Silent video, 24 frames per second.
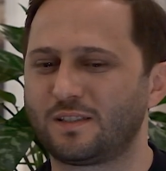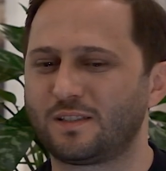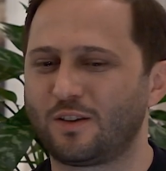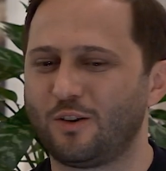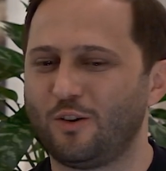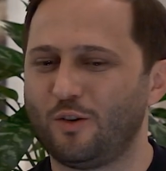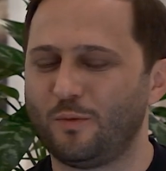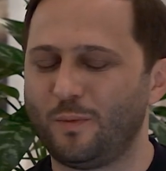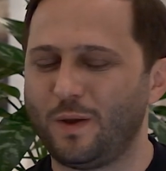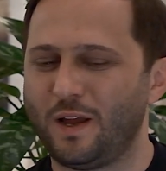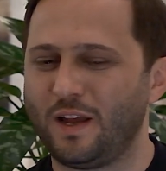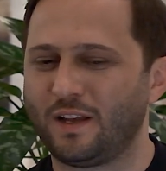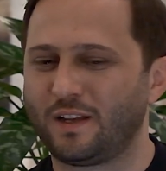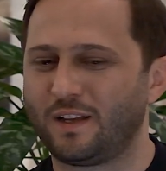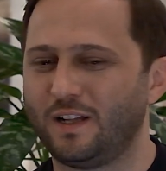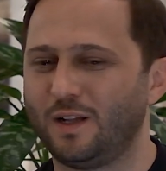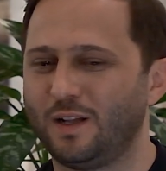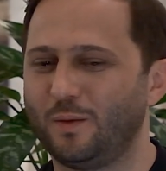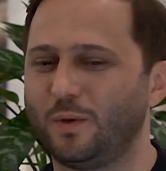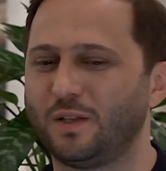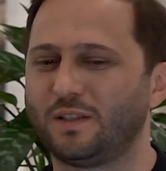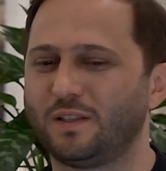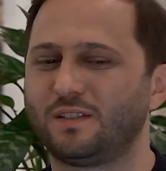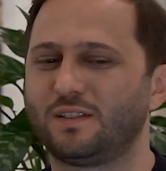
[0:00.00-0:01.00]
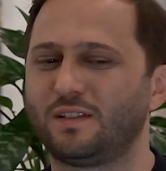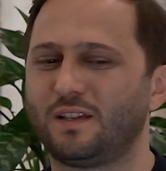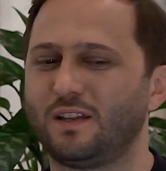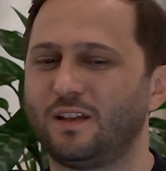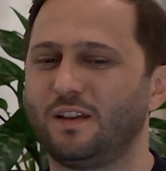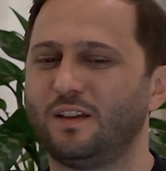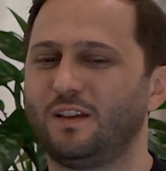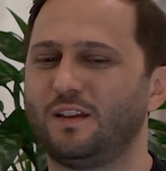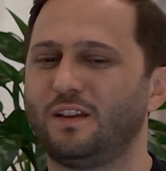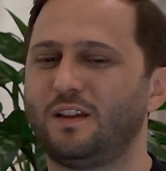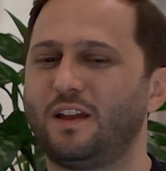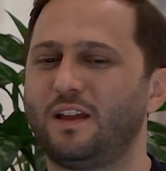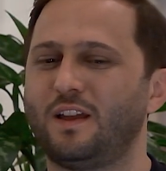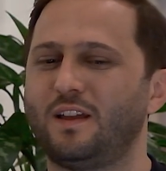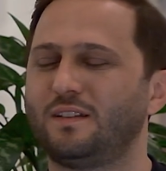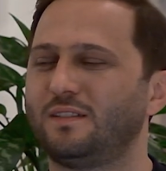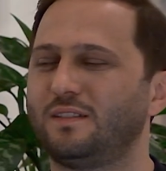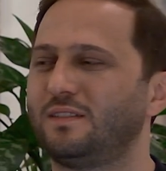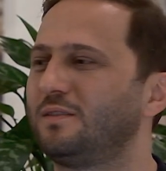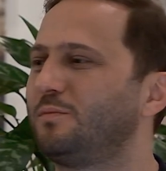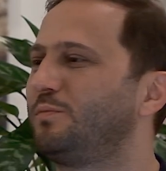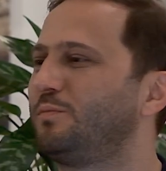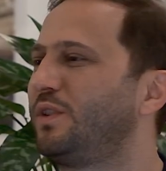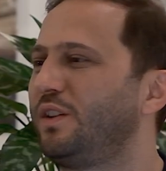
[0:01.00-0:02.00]
go back a little bit and
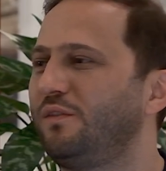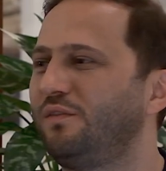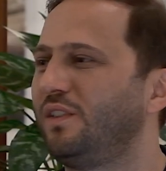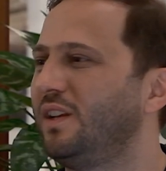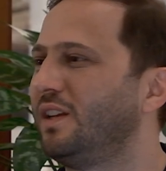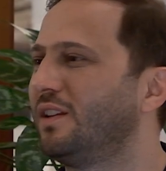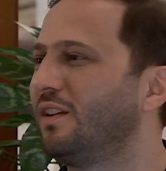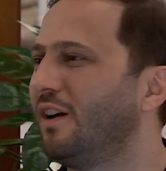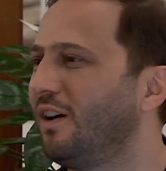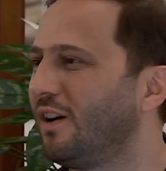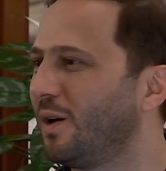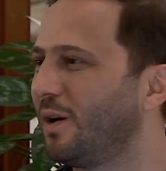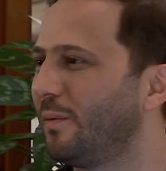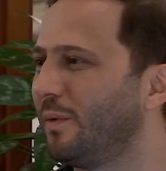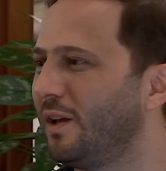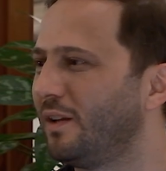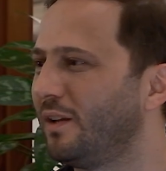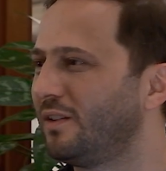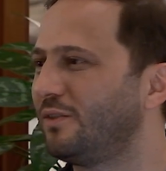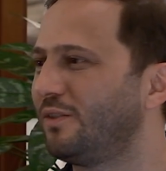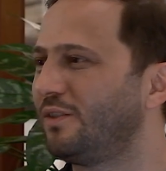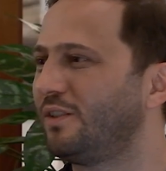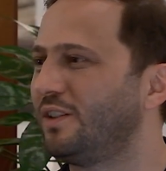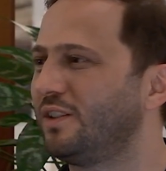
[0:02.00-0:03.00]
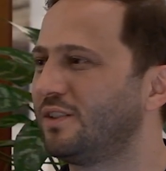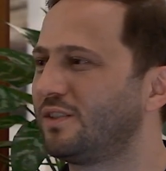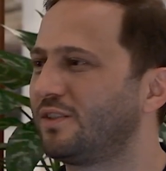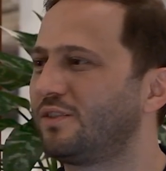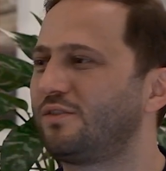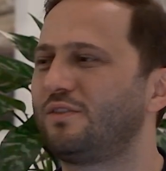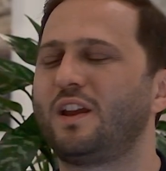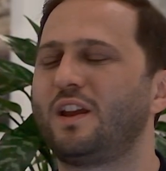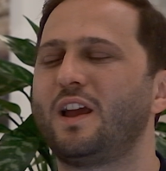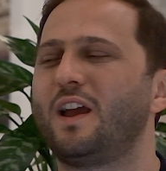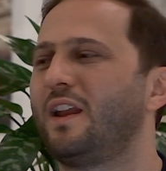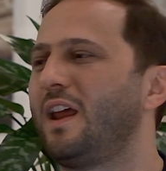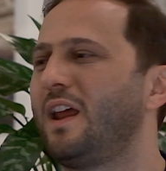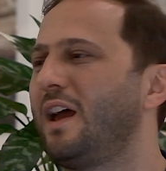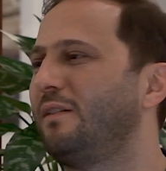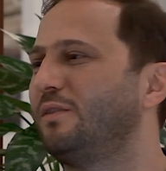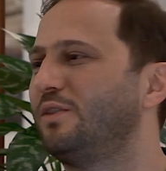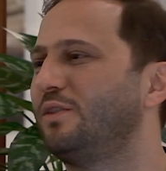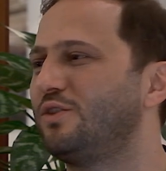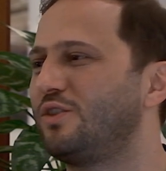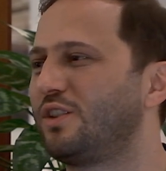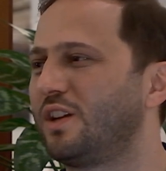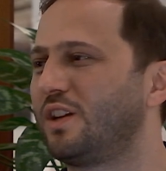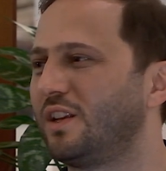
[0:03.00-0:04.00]
briefly talk about your history and how
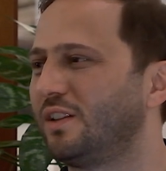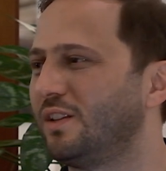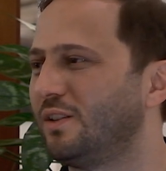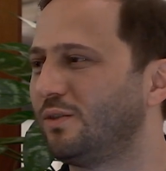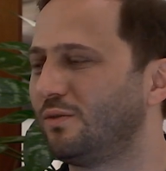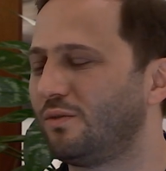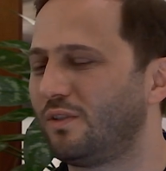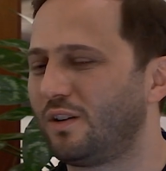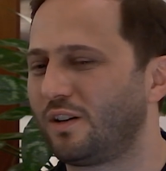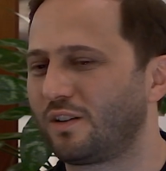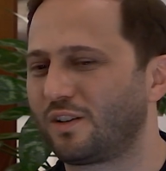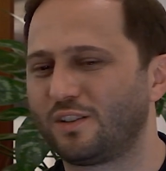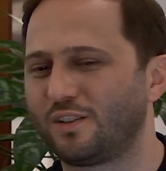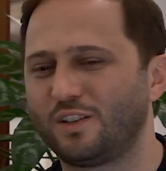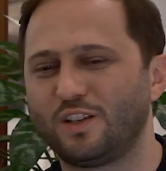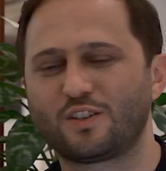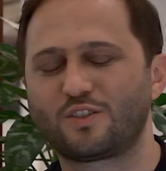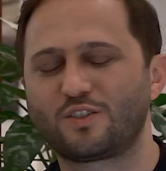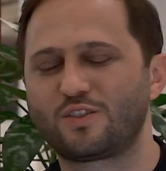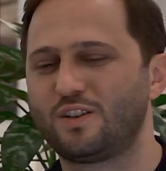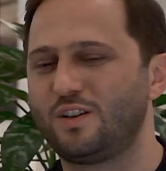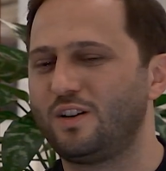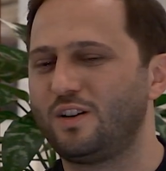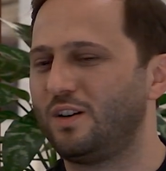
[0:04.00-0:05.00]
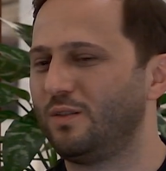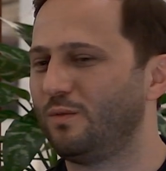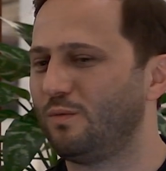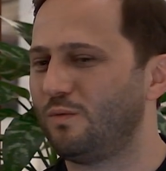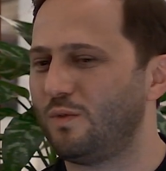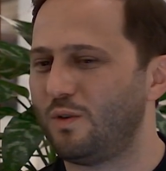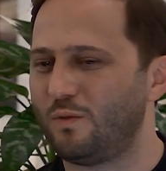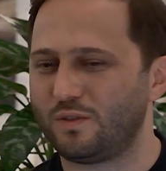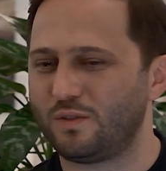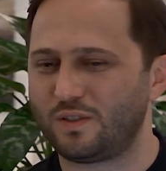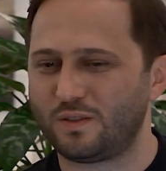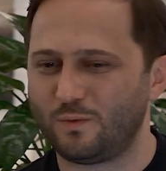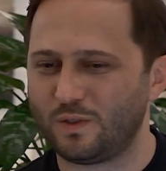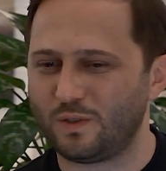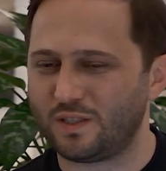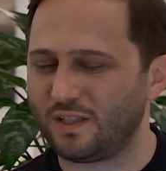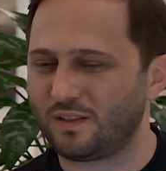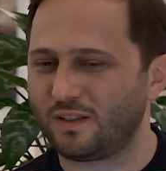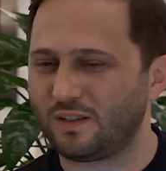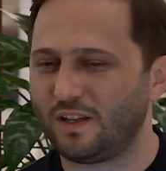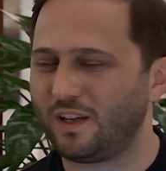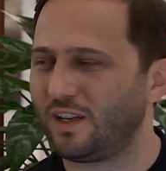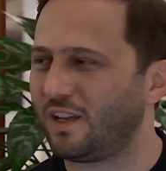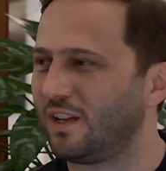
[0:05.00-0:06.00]
did you get into architecture? Was
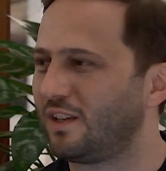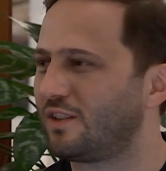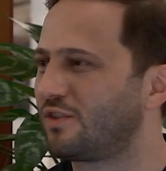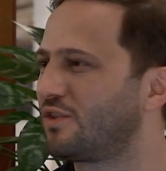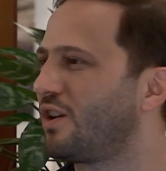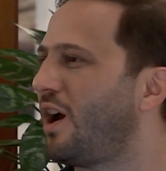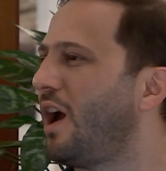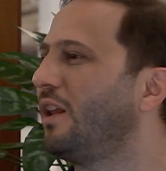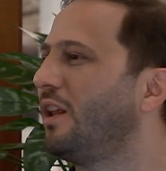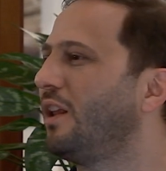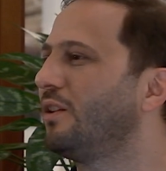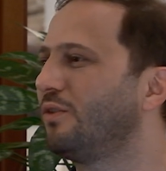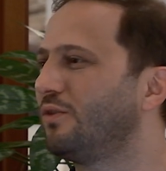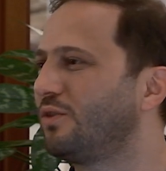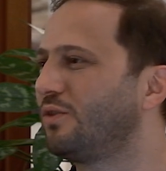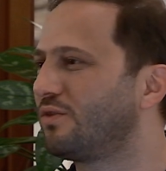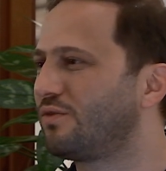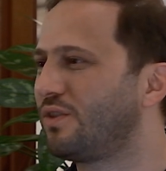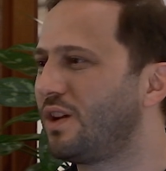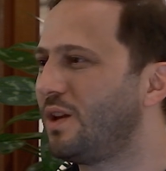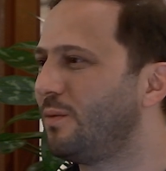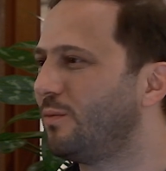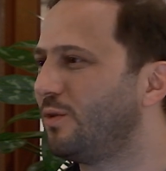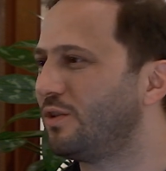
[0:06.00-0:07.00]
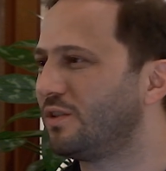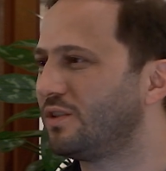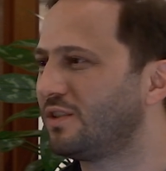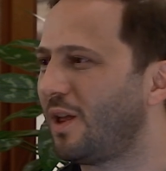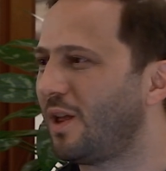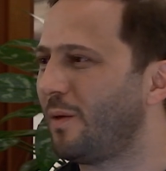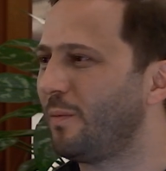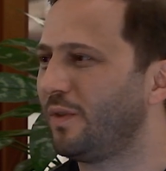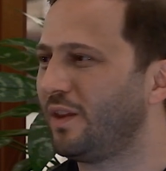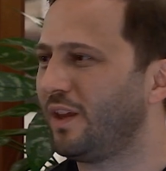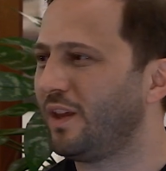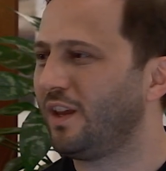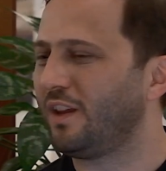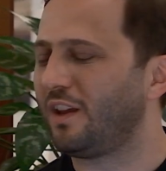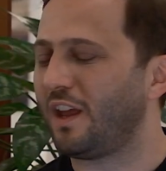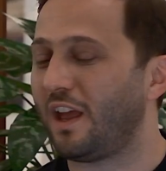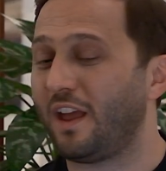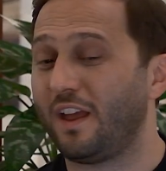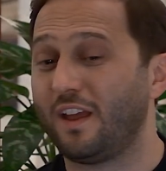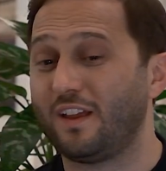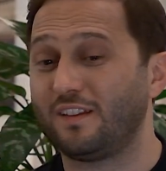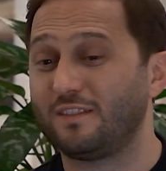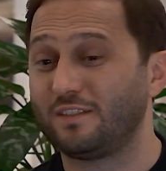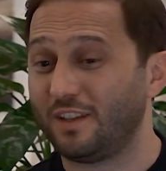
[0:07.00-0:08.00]
it like a childhood dream or something?
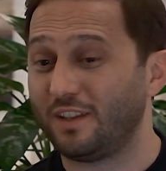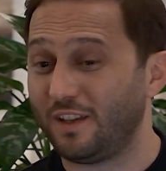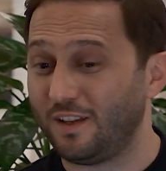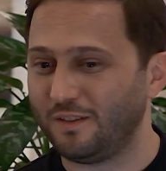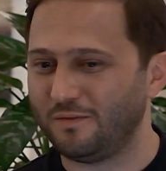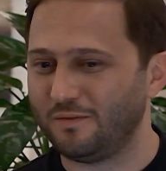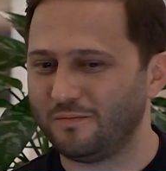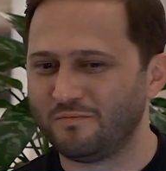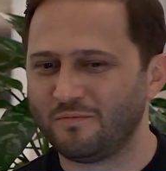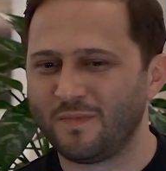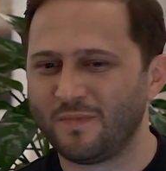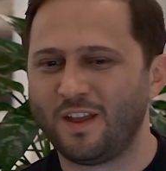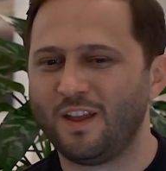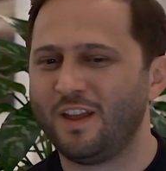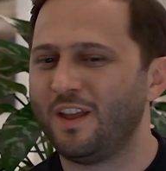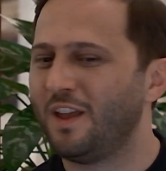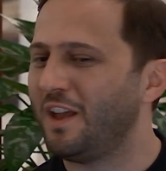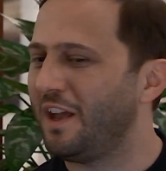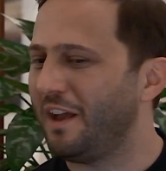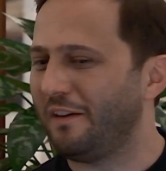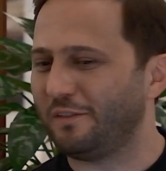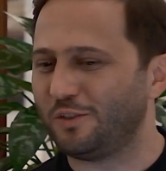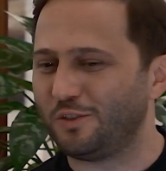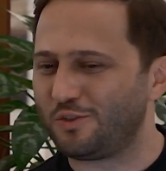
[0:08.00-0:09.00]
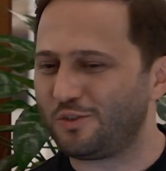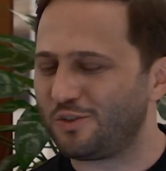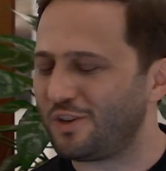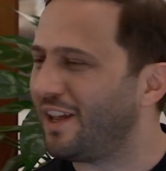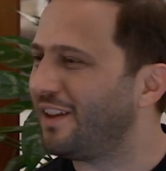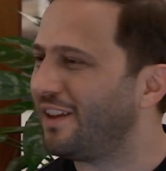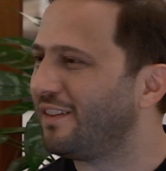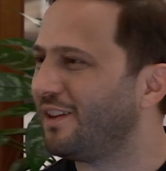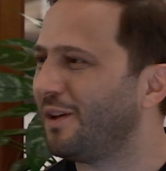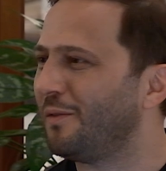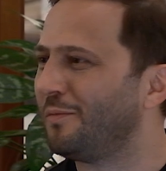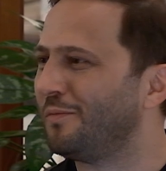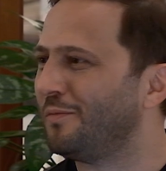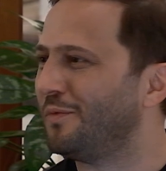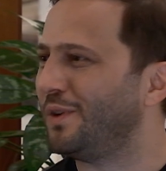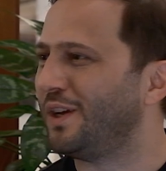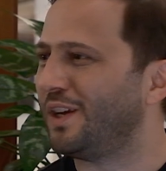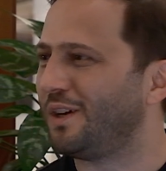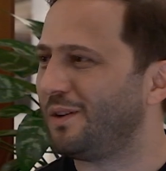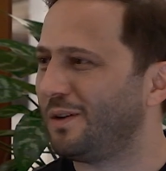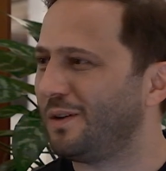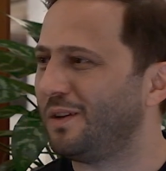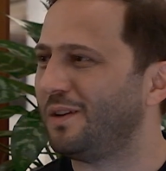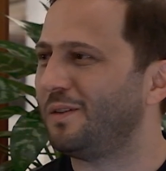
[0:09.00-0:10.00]
And then how did you end up
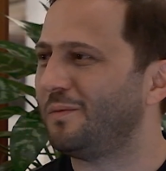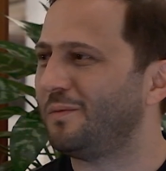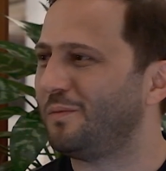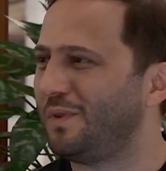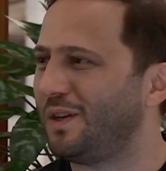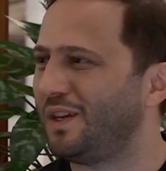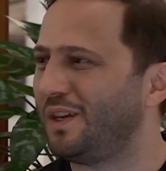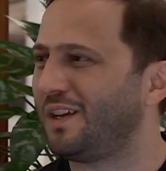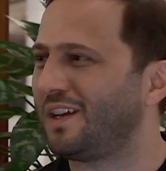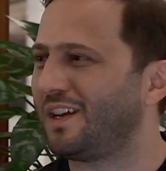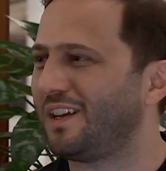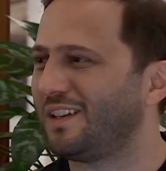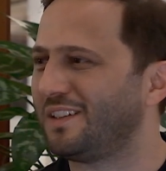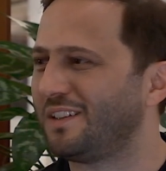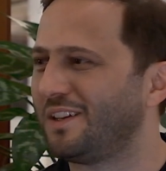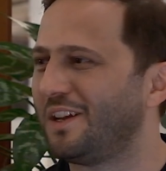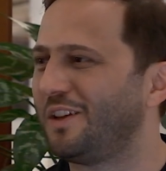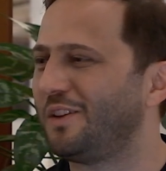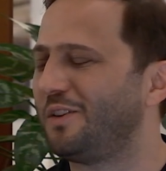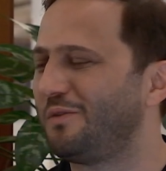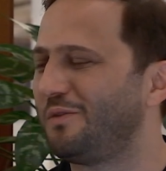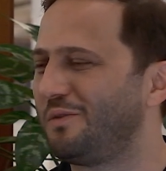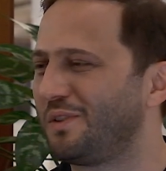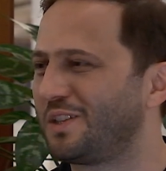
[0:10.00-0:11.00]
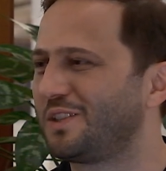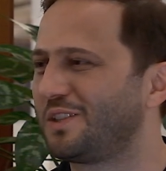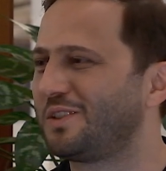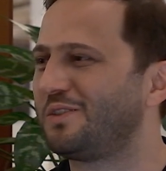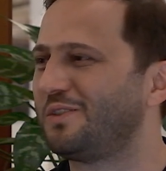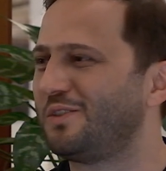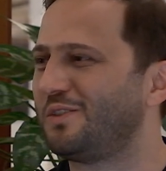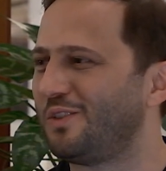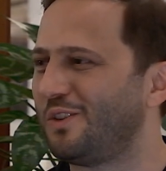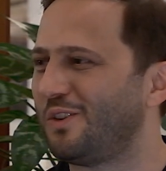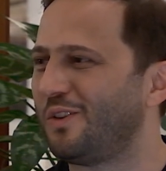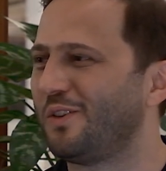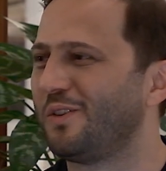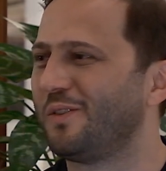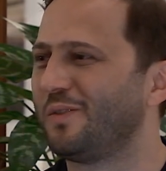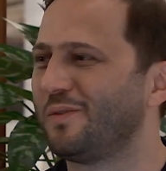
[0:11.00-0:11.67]
being at Heatherwick Studio?